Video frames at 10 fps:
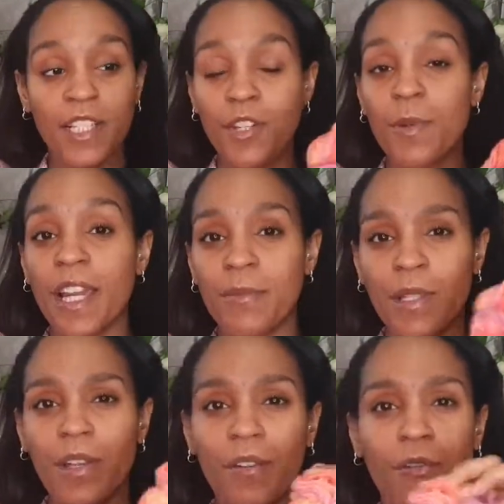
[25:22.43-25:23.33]
She gave
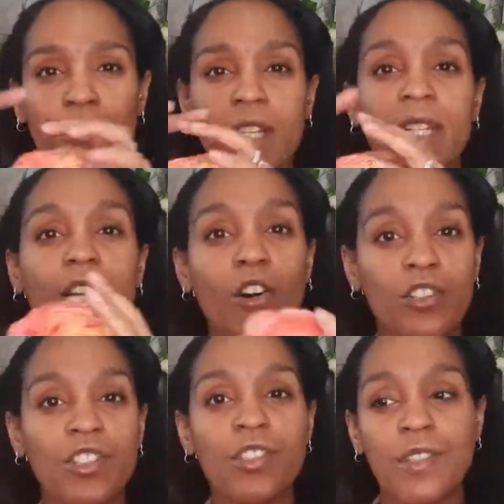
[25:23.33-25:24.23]
me like 3
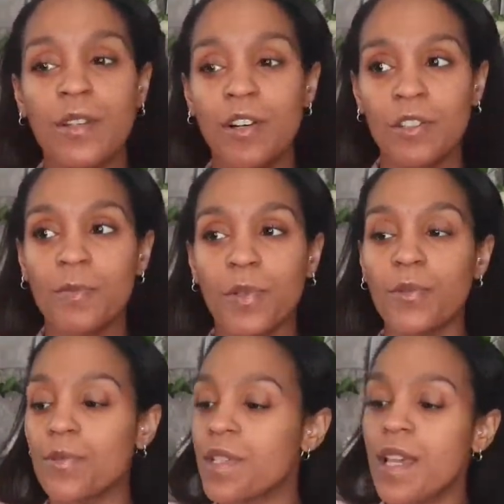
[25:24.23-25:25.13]

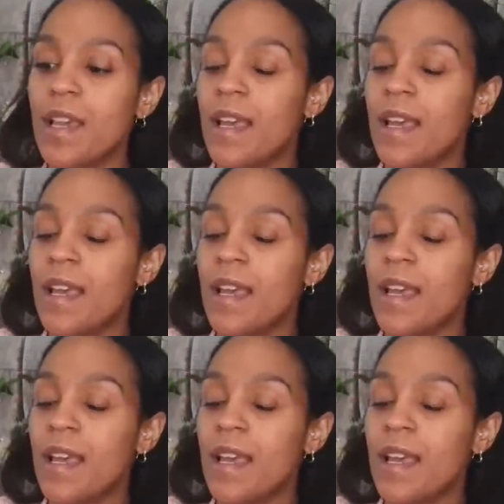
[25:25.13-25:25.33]
oddballs,